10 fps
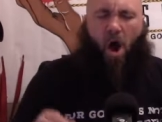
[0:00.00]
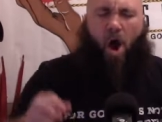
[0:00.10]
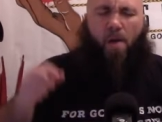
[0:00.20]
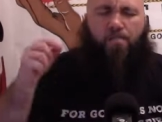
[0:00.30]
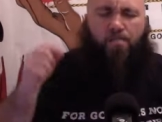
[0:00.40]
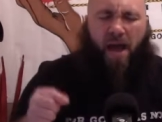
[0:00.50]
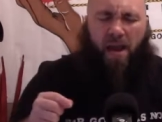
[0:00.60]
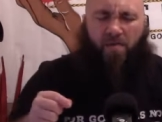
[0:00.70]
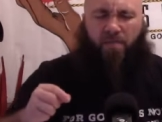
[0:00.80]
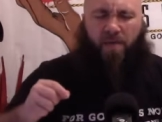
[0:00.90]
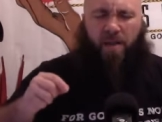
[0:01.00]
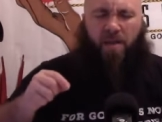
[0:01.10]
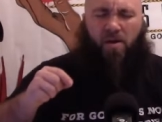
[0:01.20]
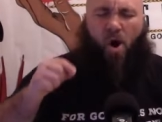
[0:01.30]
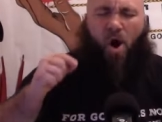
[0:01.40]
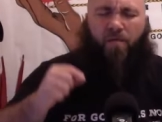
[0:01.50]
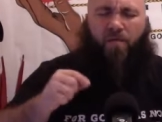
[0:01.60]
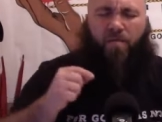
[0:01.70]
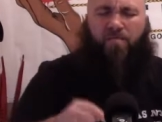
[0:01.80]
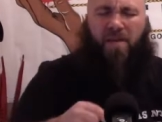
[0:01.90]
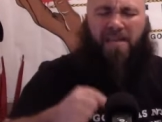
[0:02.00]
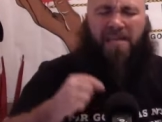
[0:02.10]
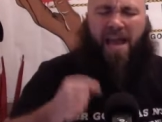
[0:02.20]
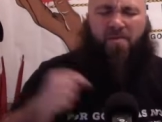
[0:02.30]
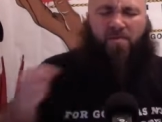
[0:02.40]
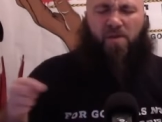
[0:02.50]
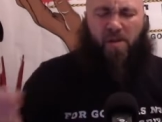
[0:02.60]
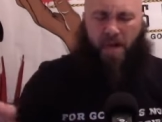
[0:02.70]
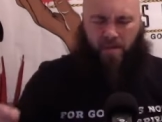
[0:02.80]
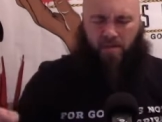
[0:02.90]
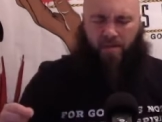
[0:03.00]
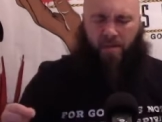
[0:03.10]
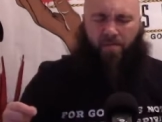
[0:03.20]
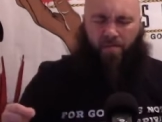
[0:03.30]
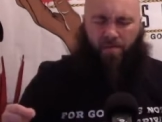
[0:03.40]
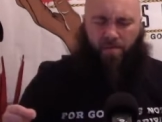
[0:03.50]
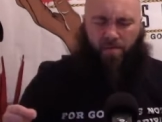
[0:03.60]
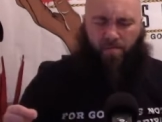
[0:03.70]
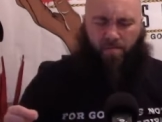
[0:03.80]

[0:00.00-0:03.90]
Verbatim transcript: are benefiting off of me never getting delivered.